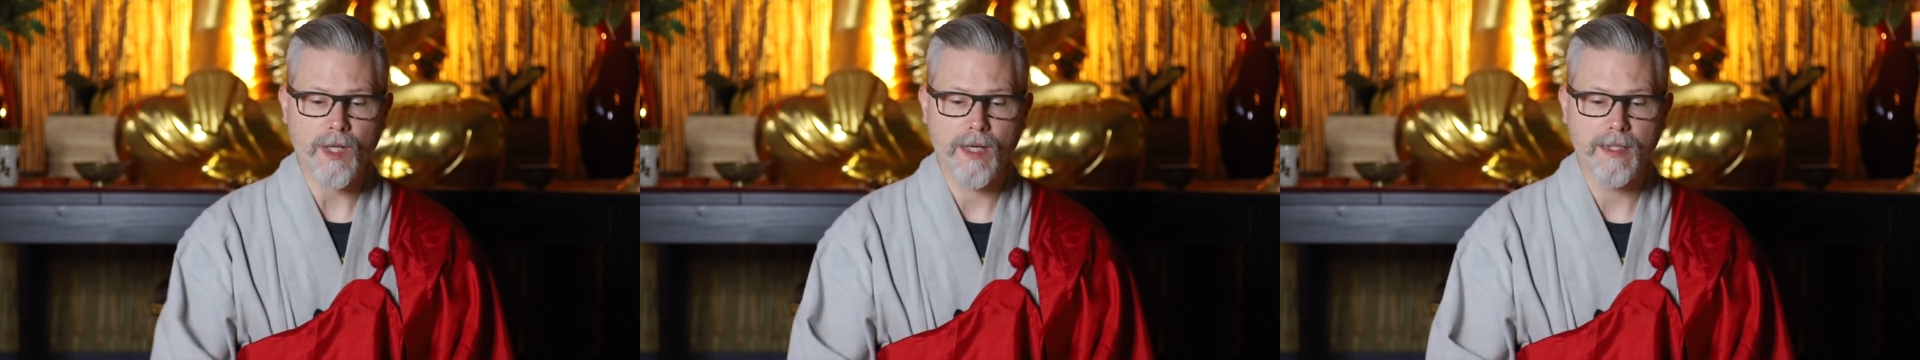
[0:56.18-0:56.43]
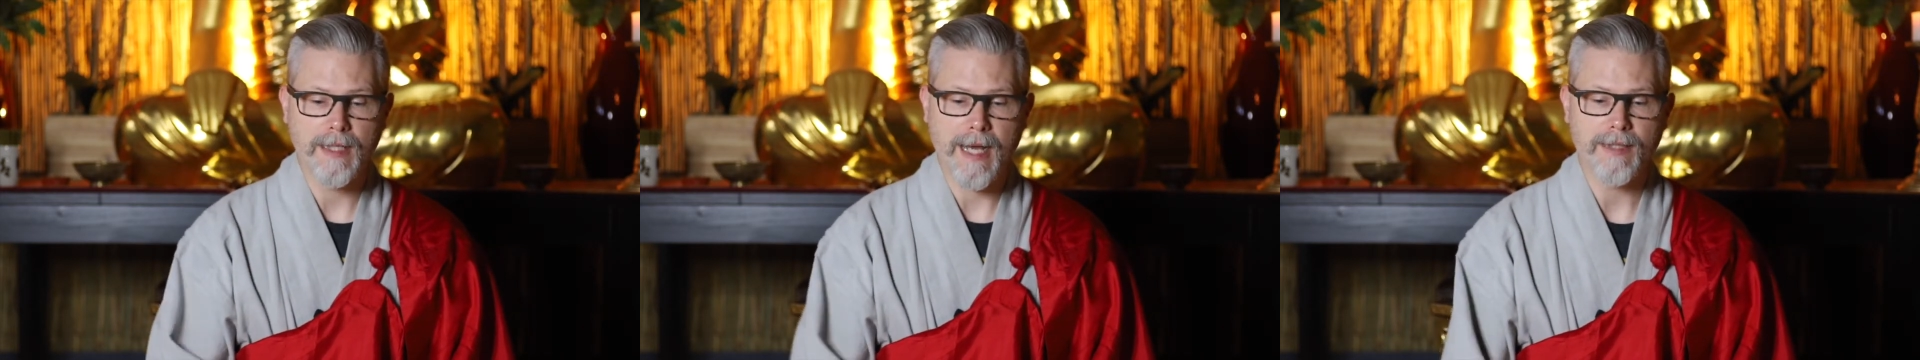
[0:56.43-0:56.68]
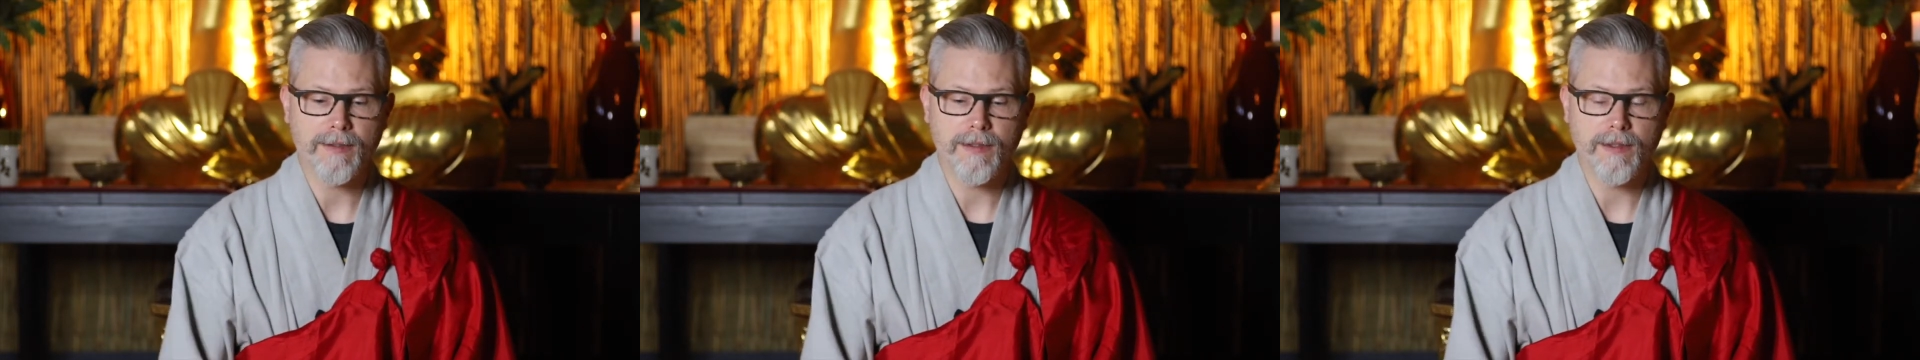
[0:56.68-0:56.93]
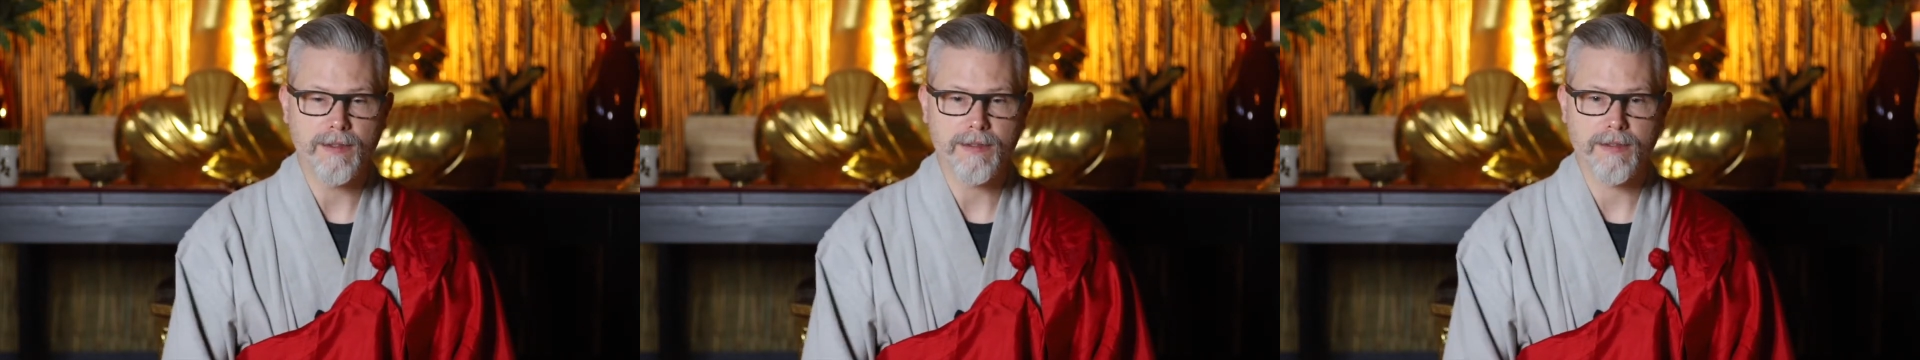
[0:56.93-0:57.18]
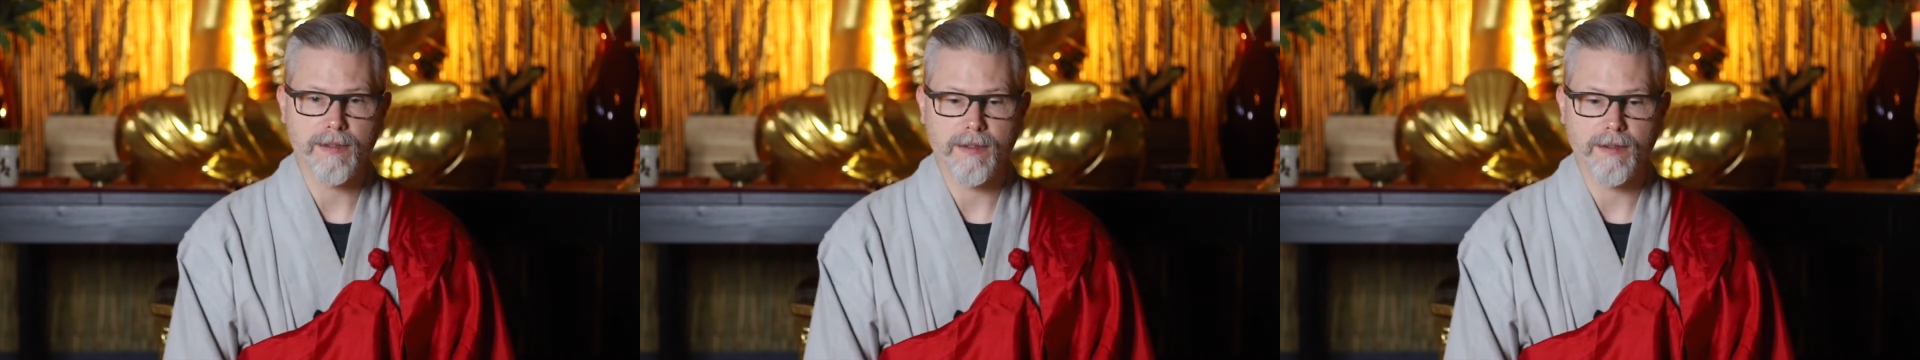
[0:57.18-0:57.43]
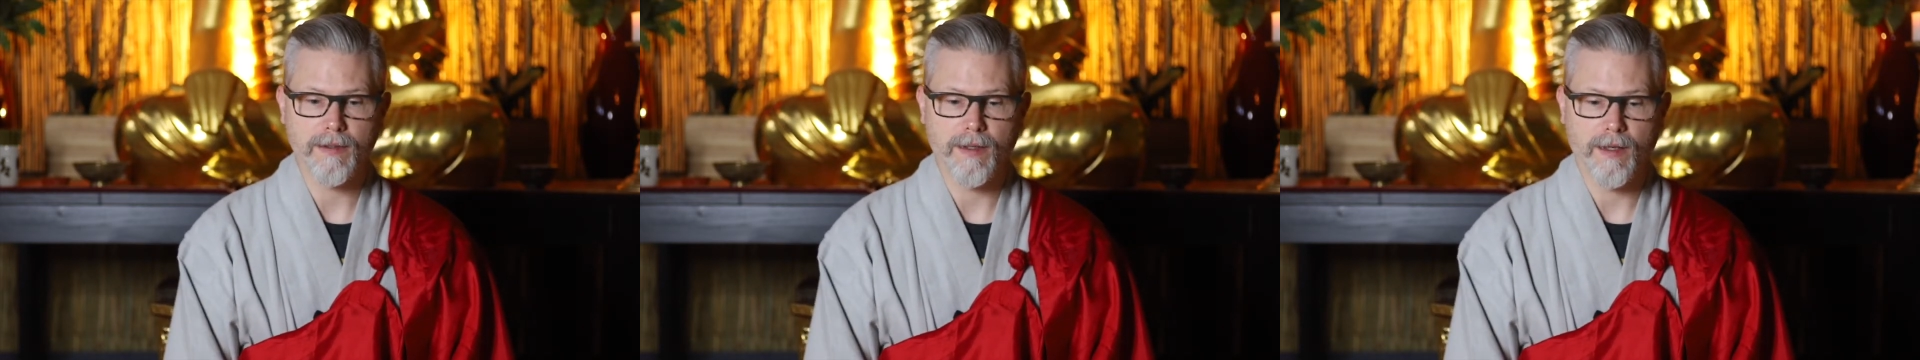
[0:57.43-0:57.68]
A
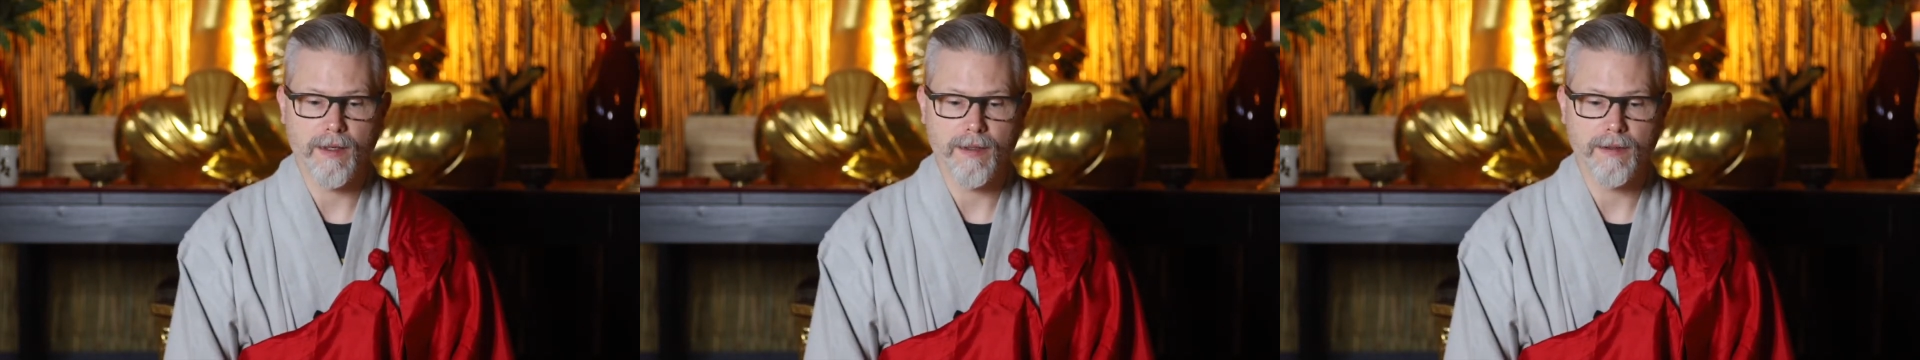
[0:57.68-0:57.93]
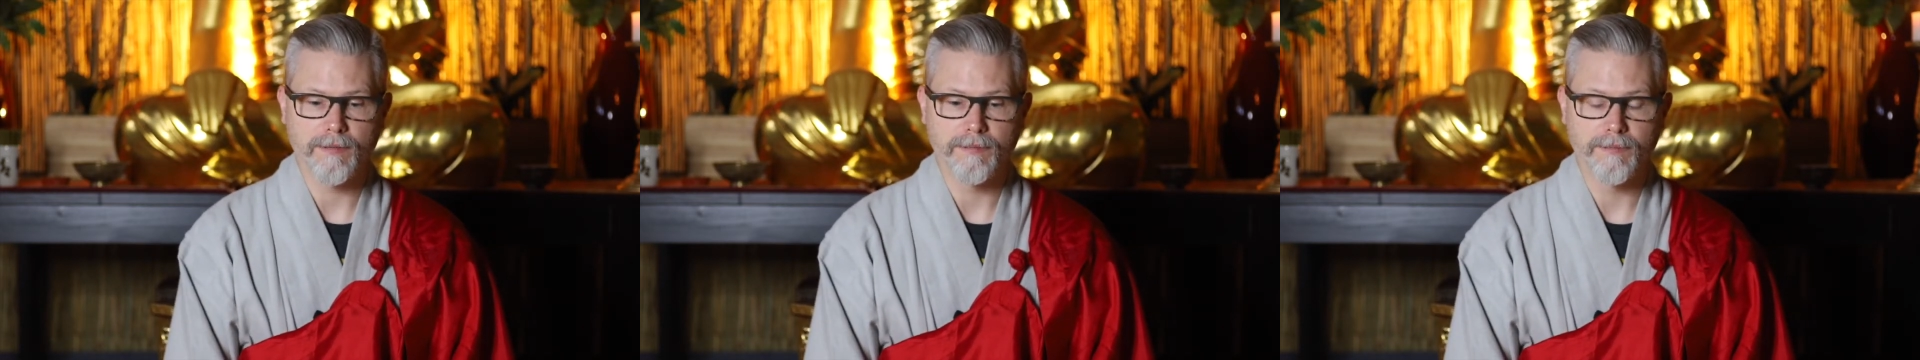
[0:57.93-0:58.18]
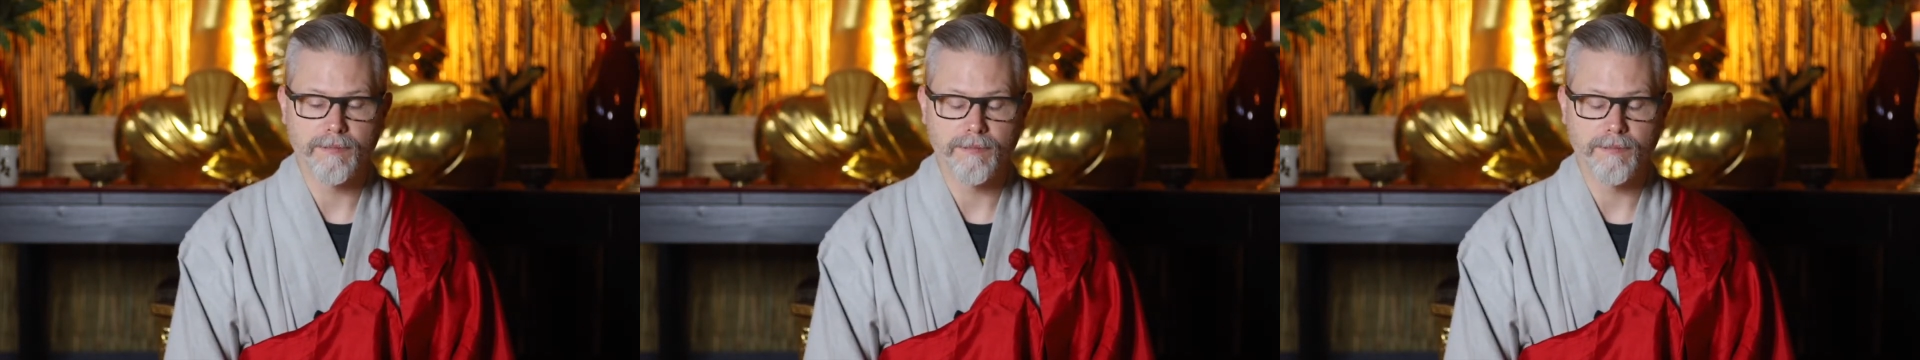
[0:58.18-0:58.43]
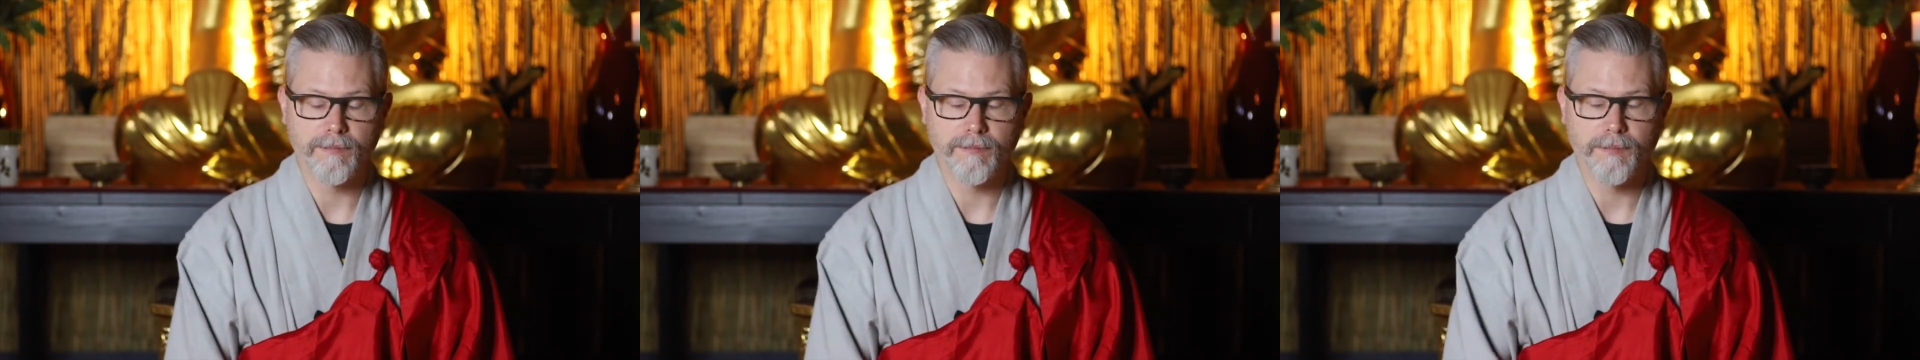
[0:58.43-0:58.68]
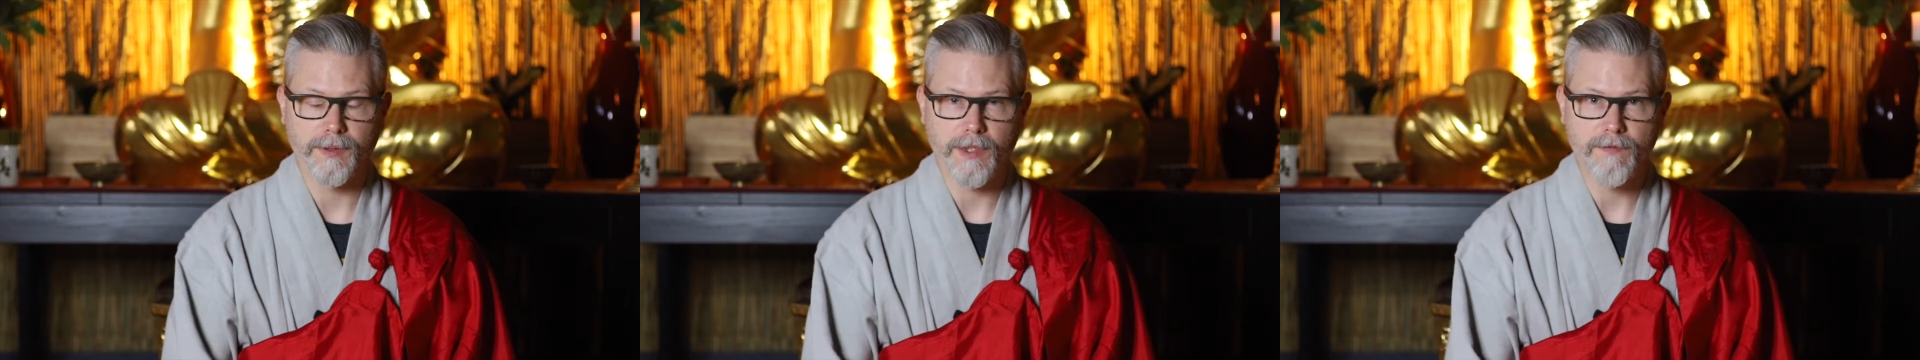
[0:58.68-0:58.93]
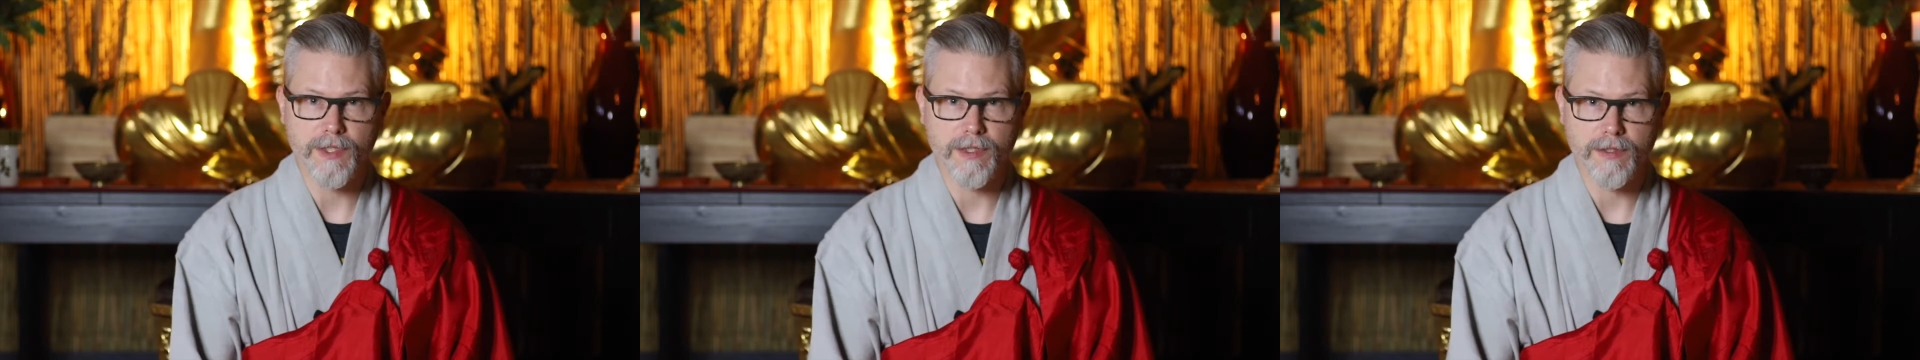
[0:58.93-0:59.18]
non-theistic uh,
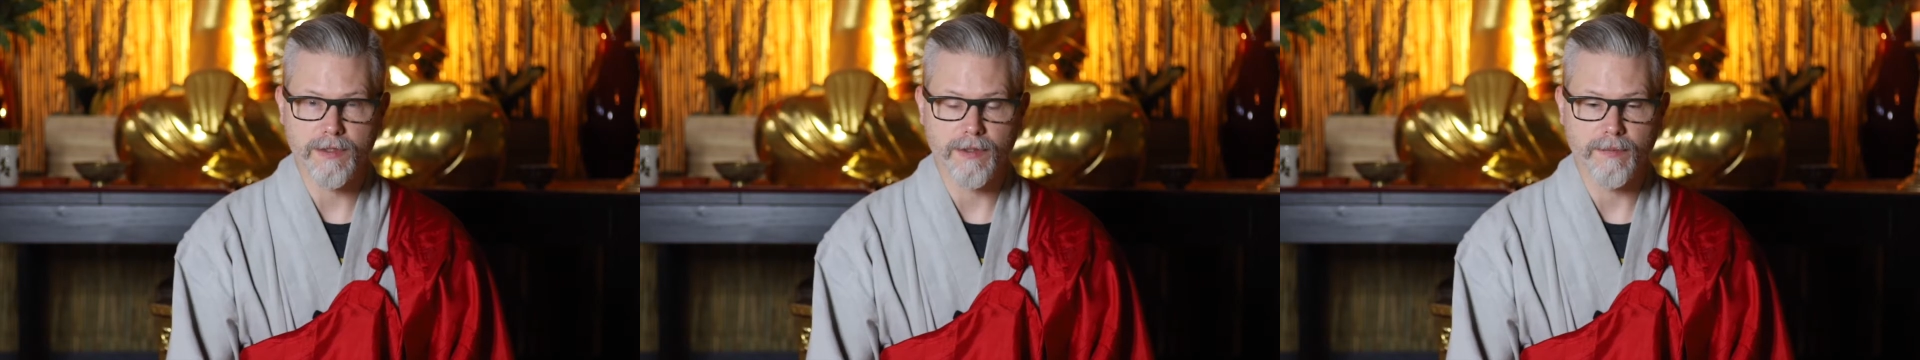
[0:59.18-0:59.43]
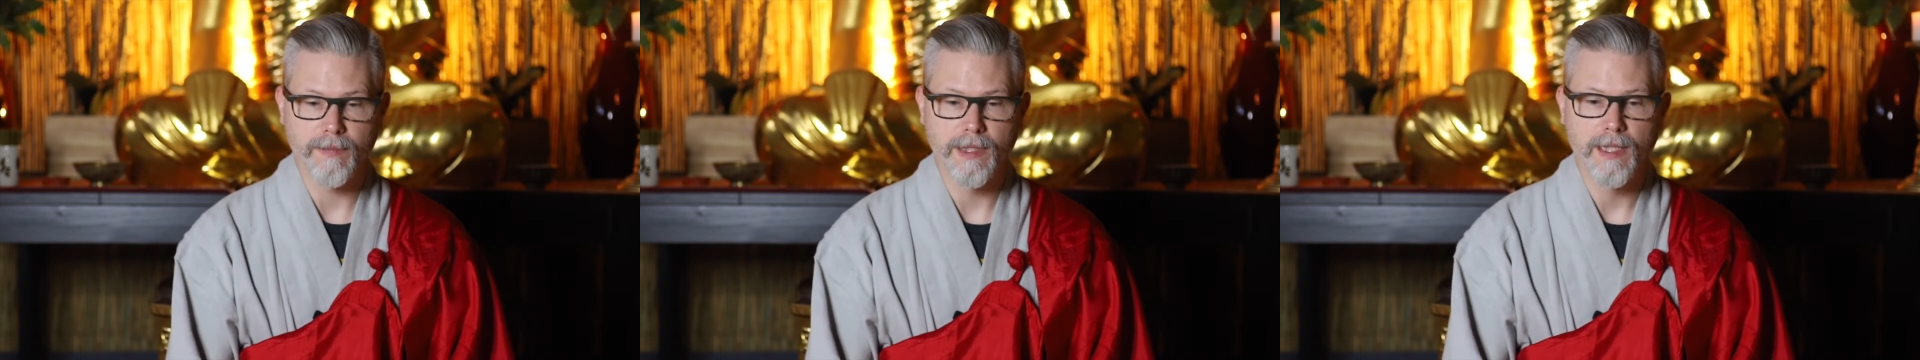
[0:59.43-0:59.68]
belief system